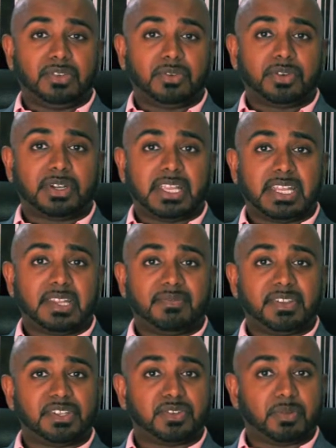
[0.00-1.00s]
your
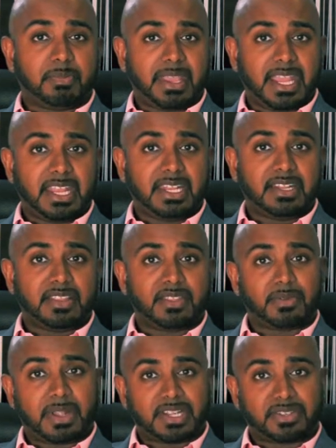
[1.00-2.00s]
individual pain
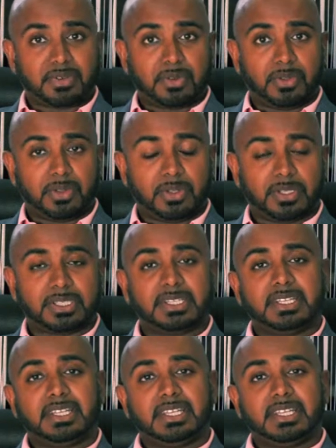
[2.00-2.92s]
threshold